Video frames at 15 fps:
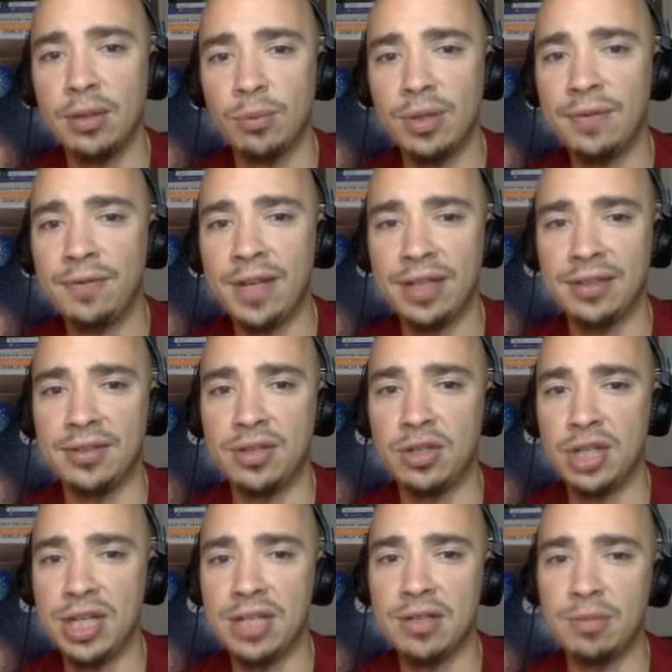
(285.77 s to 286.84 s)
Reflect is a
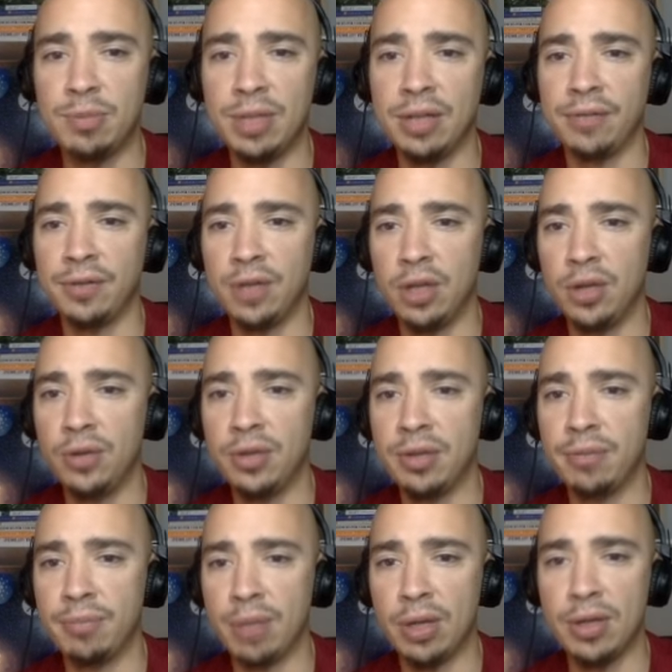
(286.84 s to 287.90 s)
genius bit of code
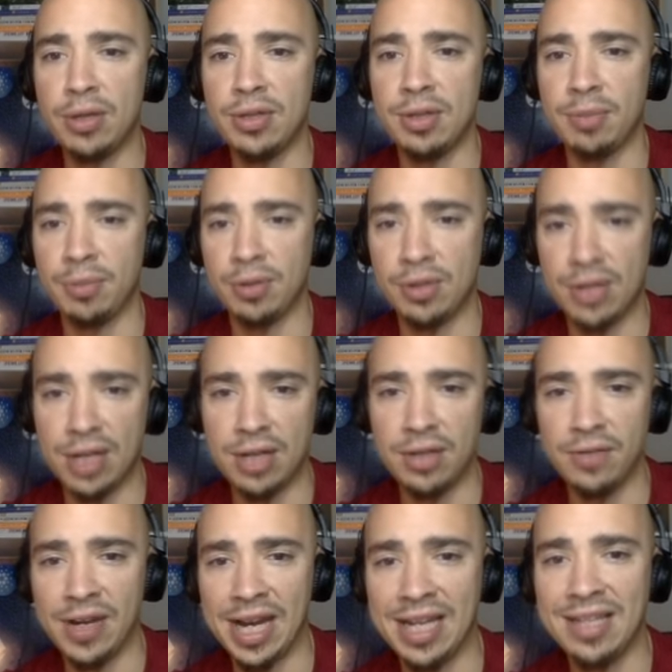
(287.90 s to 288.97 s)
that burns a
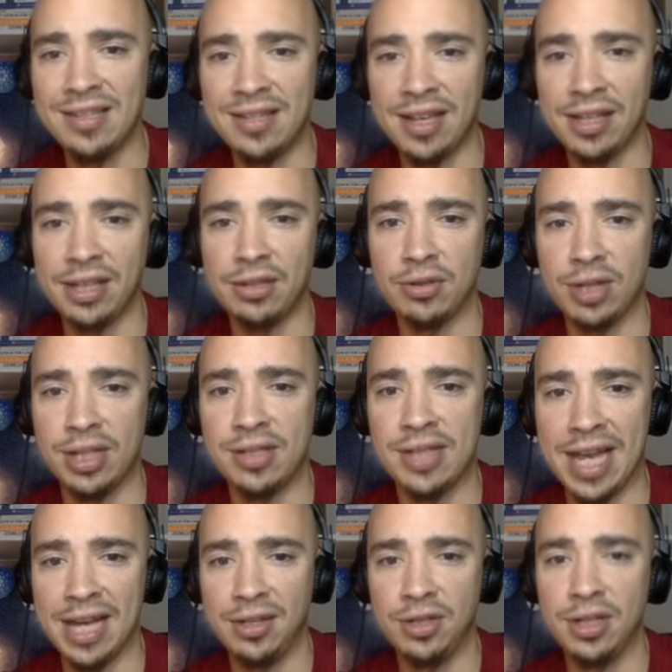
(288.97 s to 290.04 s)
percentage of any selling
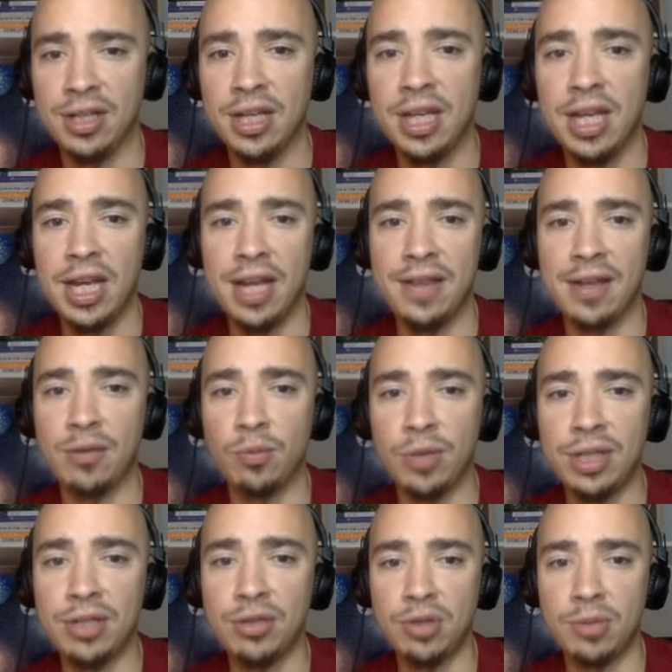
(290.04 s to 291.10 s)
transaction and then
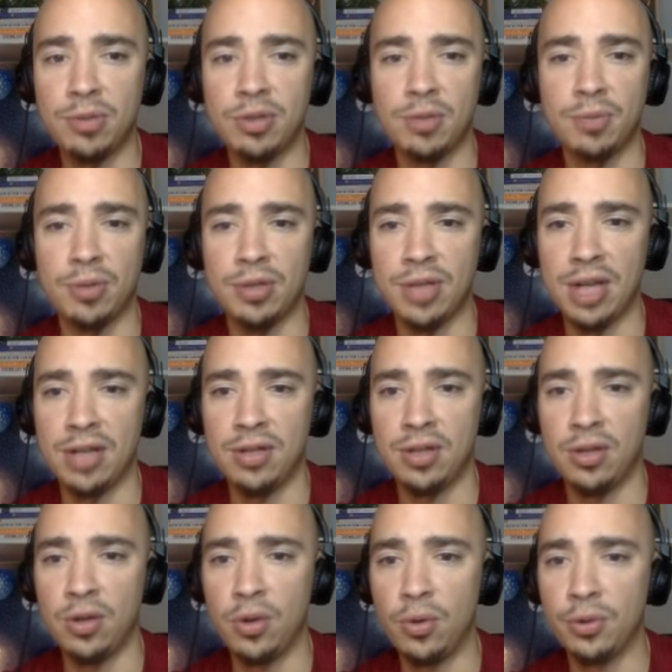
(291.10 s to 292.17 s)
redistributes a percentage to
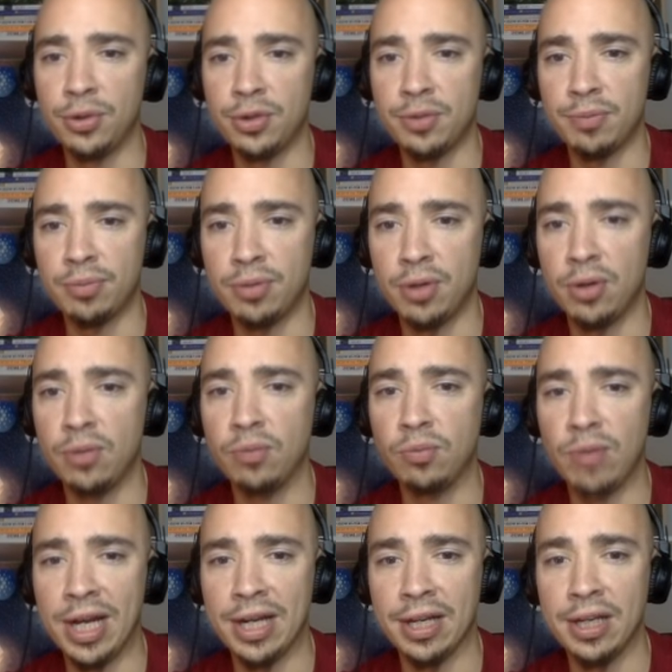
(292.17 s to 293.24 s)
the holder's pro
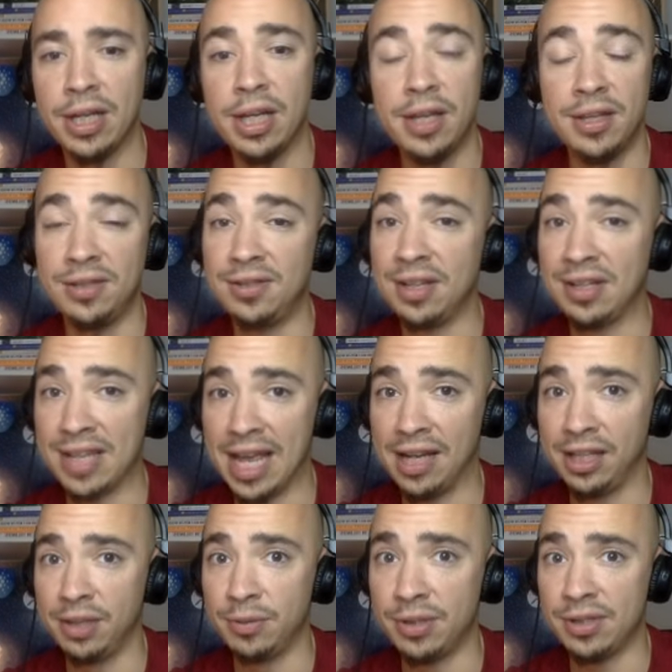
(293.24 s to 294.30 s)
rata. This is
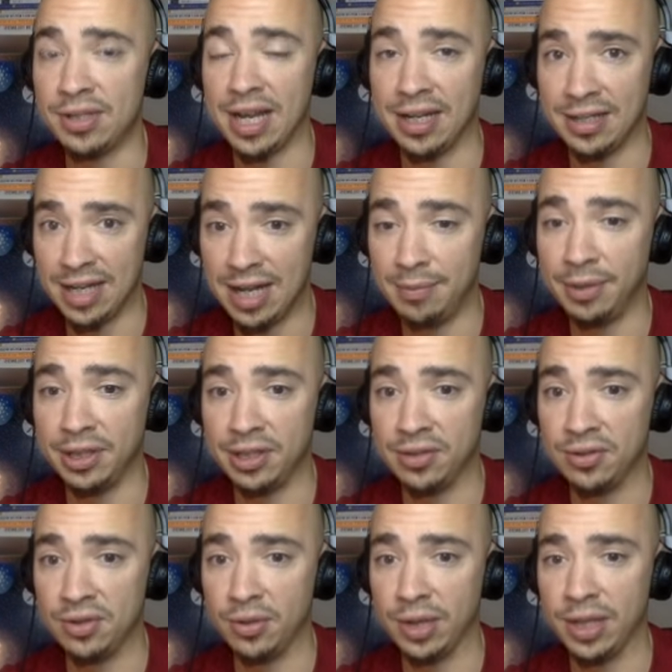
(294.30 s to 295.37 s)
exactly what Saitama
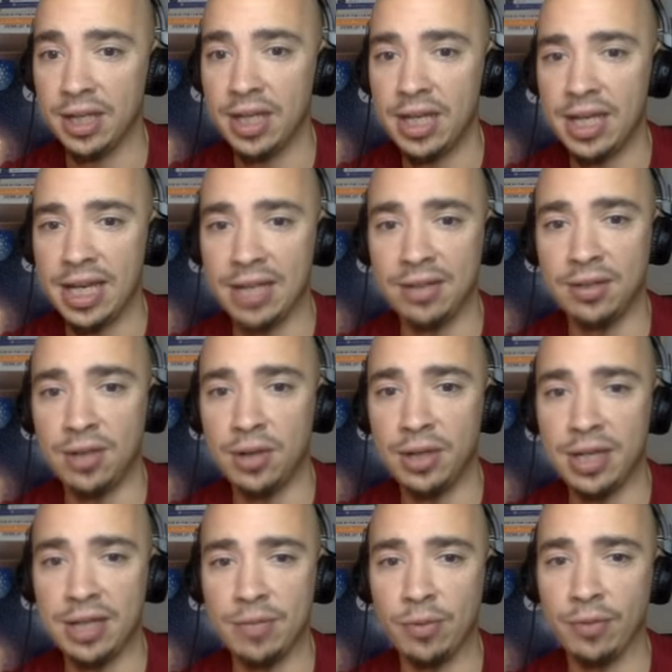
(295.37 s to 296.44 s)
is doing. As the
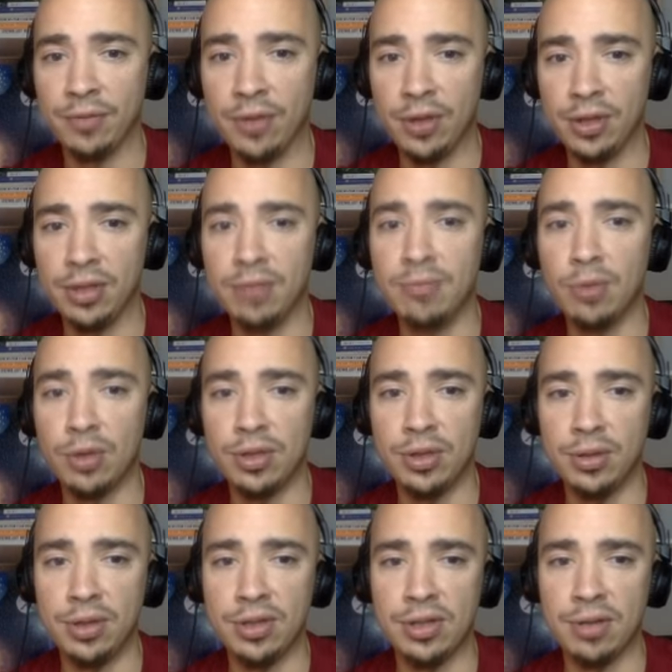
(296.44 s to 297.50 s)
token has more volume, more
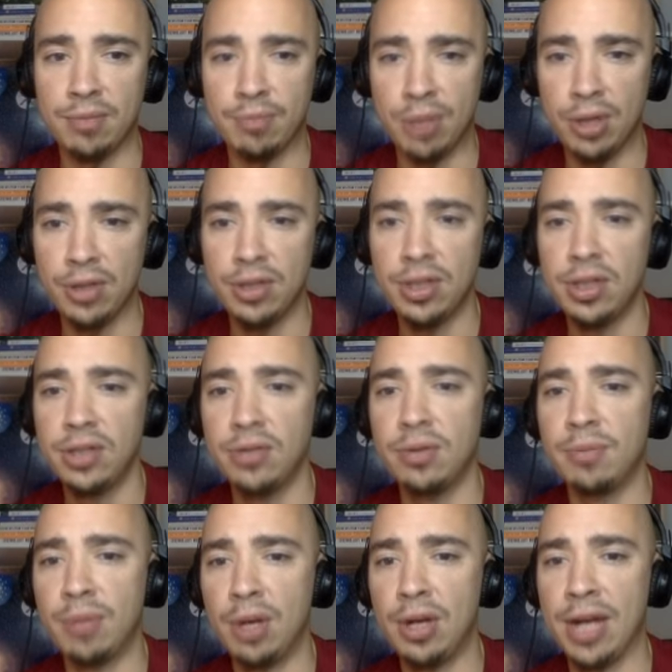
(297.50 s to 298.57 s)
tokens are burnt to
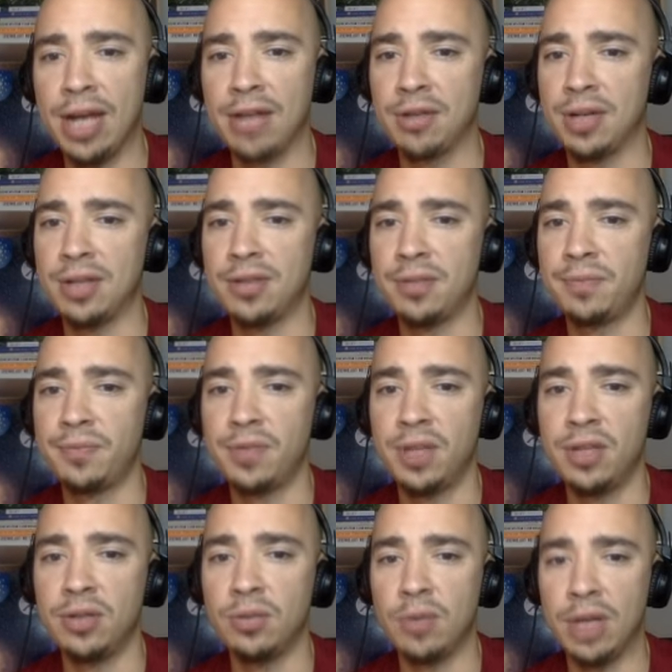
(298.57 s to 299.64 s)
a burn address,
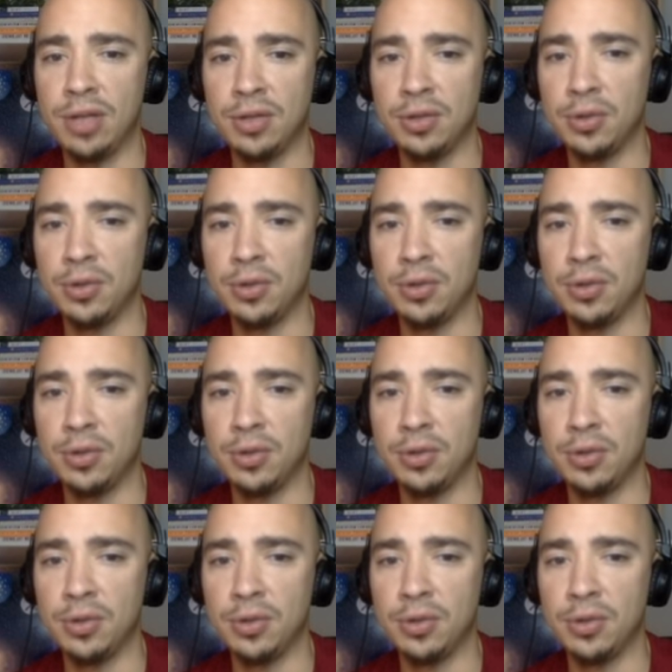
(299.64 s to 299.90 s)
and you'll watch your